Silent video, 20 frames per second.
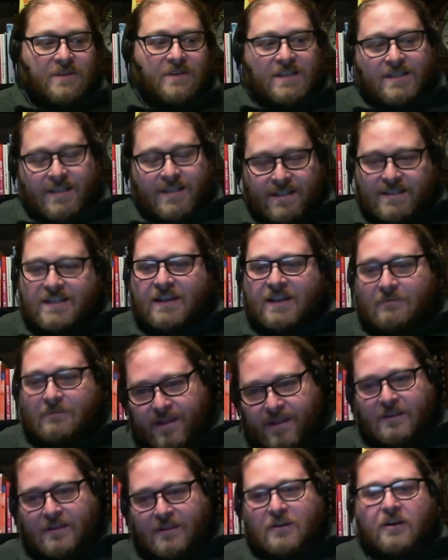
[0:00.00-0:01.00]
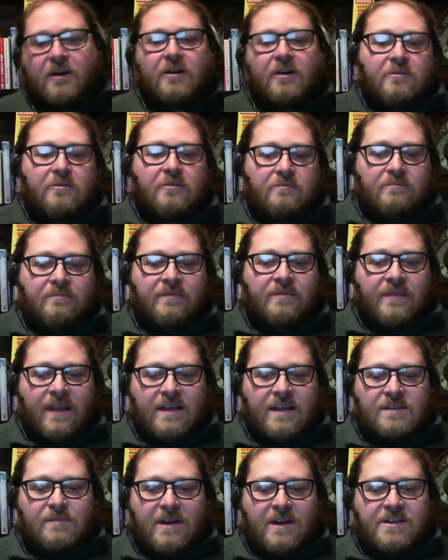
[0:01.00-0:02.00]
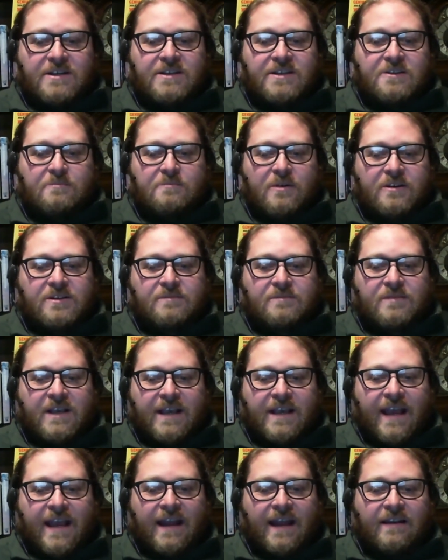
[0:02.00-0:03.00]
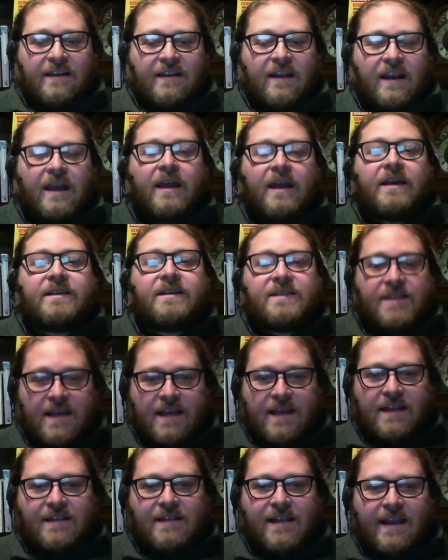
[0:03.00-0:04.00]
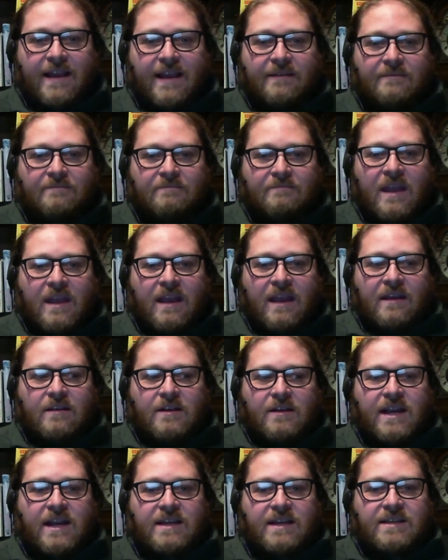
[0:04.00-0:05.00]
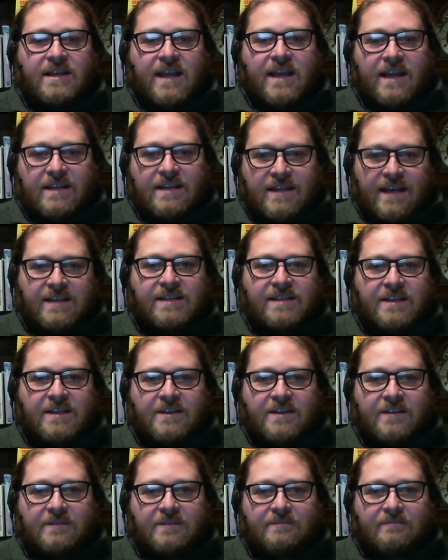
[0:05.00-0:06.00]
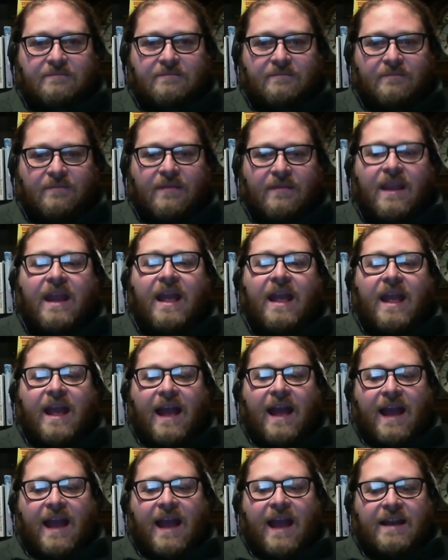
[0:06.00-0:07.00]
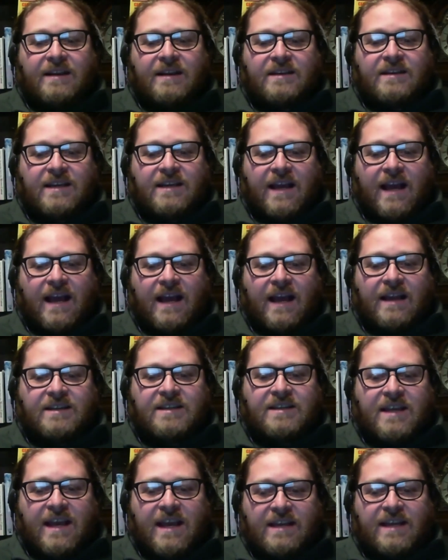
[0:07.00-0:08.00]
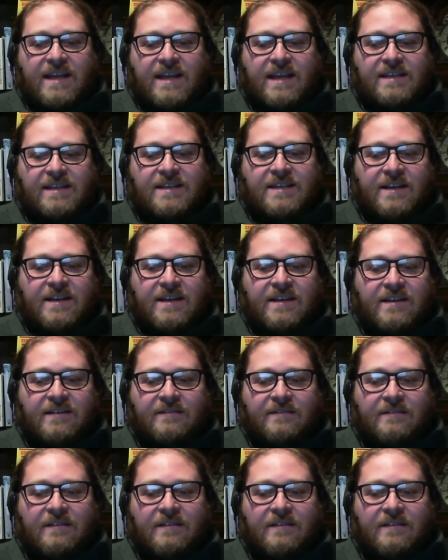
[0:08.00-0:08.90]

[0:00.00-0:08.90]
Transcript: distancing within your home as much as you possibly can. Secondly, you need to get tested. And uh, to get tested,